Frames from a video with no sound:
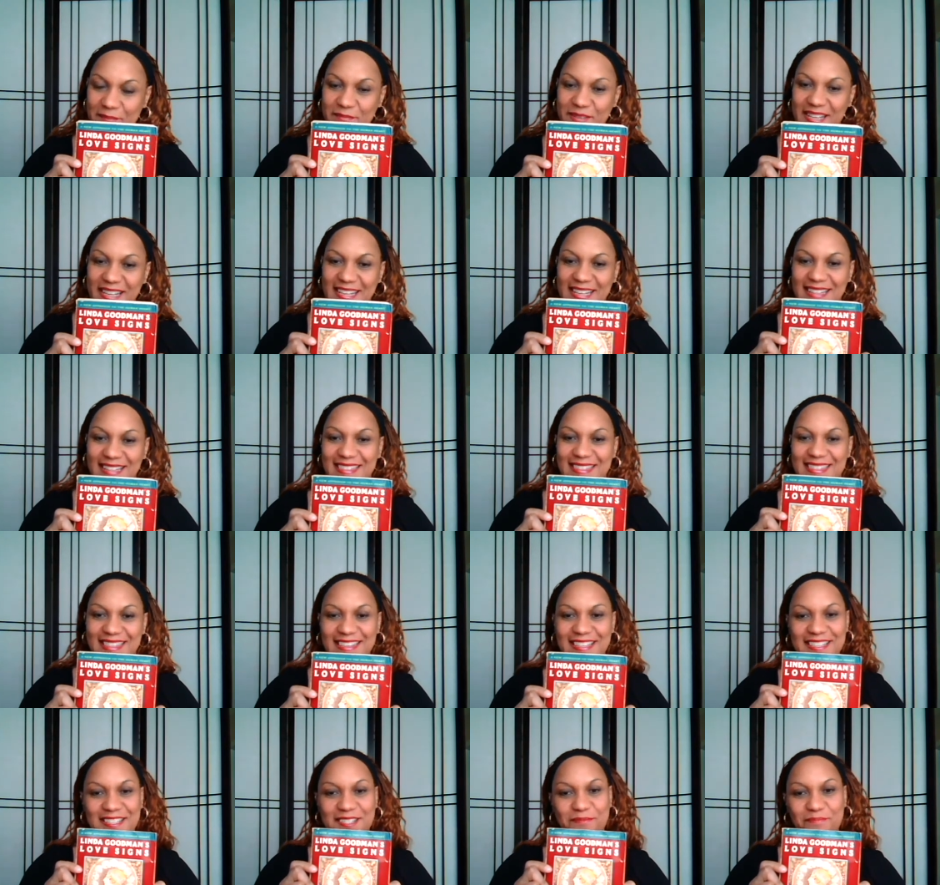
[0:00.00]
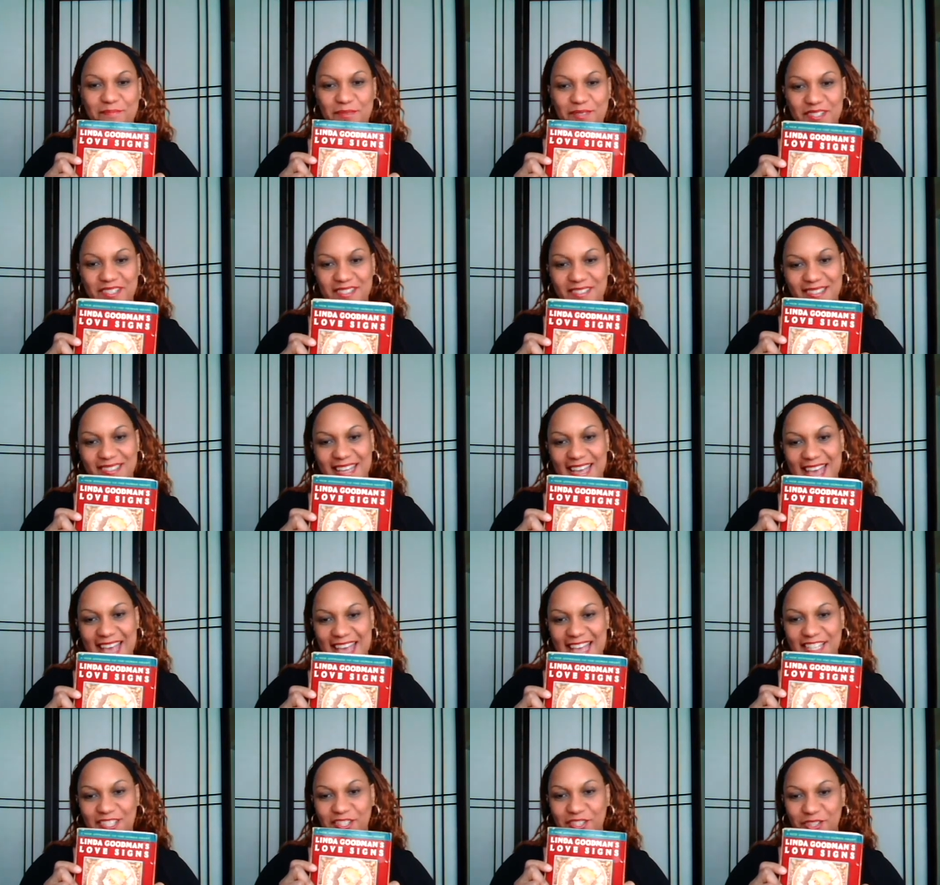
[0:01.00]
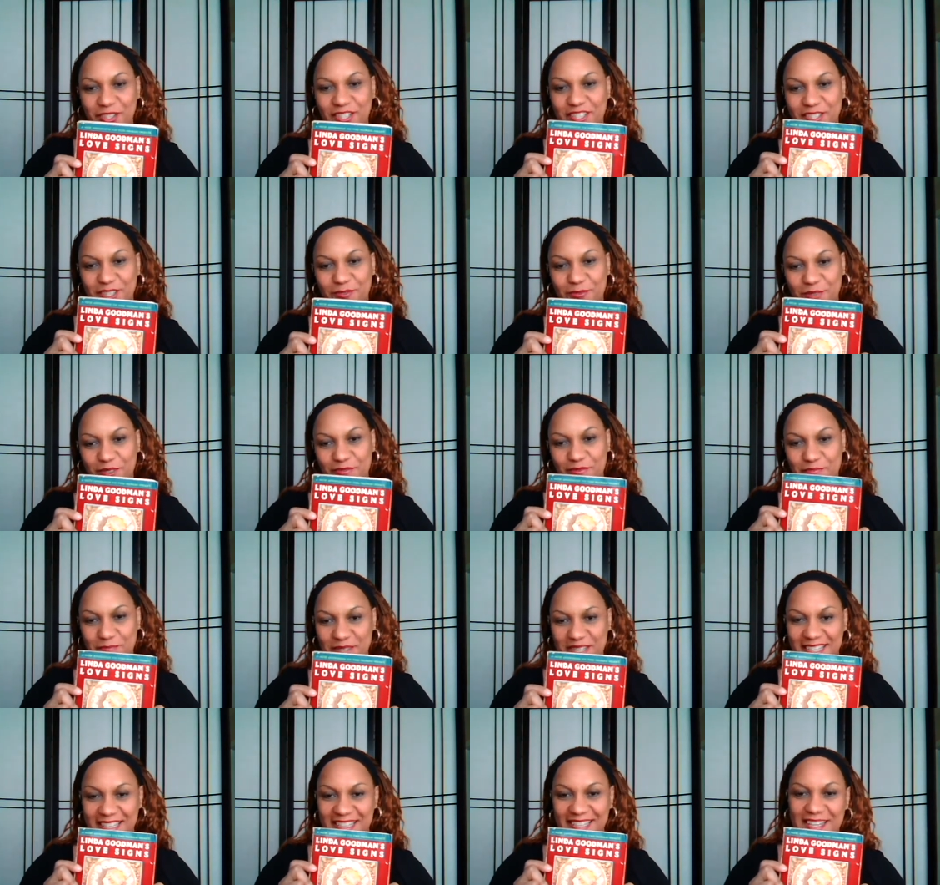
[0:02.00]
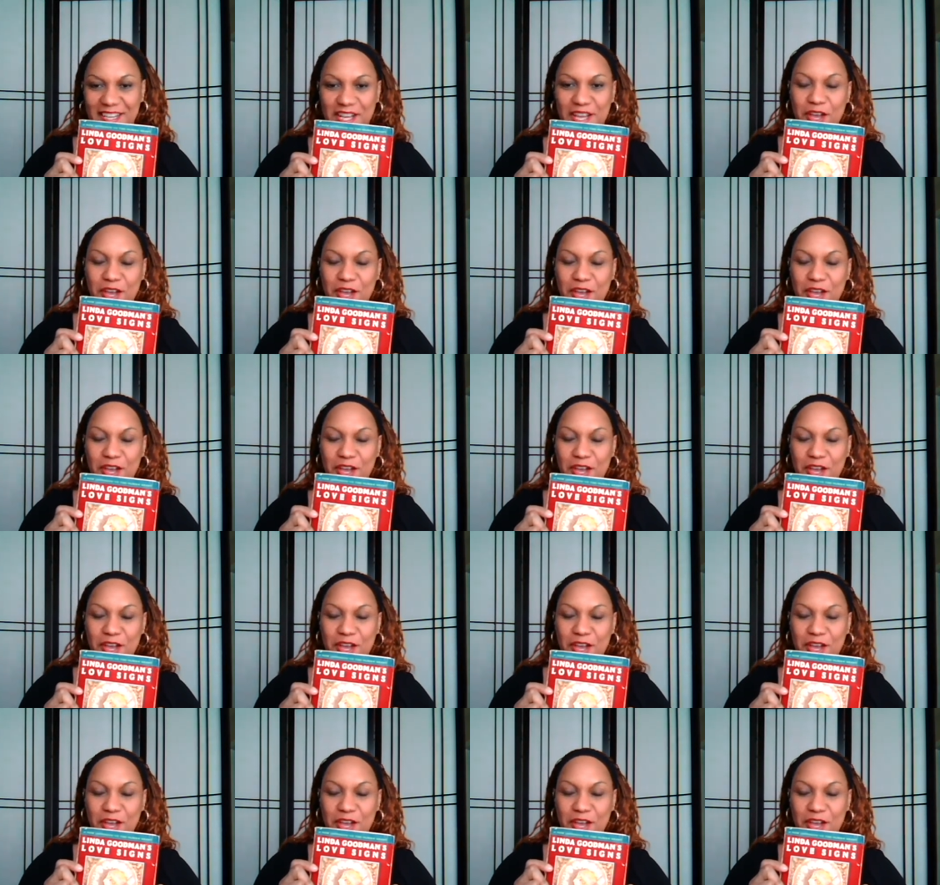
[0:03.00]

I mean, this book has journeyed with me